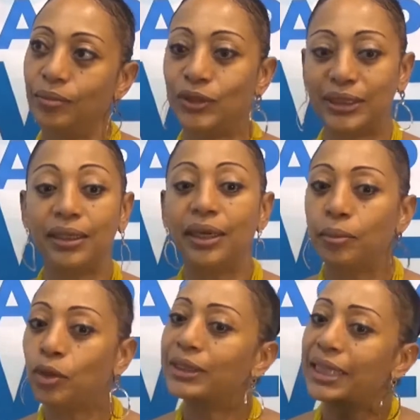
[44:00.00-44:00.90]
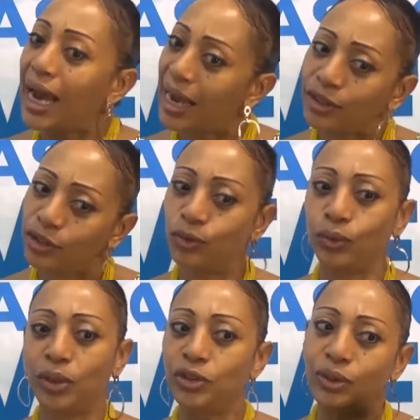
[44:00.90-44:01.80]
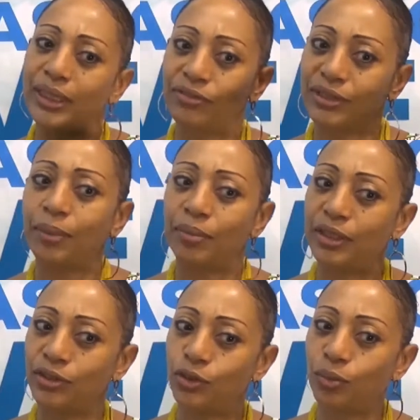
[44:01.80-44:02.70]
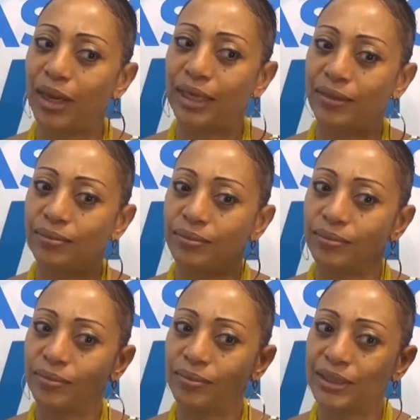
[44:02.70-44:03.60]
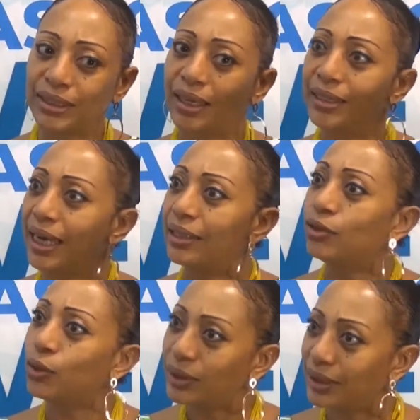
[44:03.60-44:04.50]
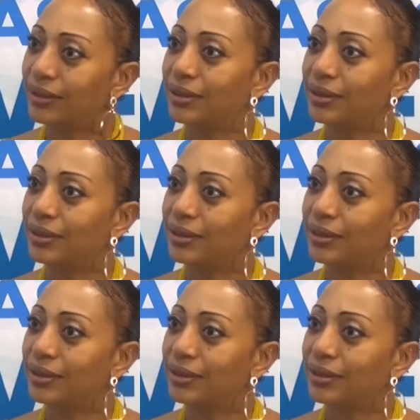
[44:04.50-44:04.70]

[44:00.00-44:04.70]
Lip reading: You see, because I too want to leave something to my son and daughters.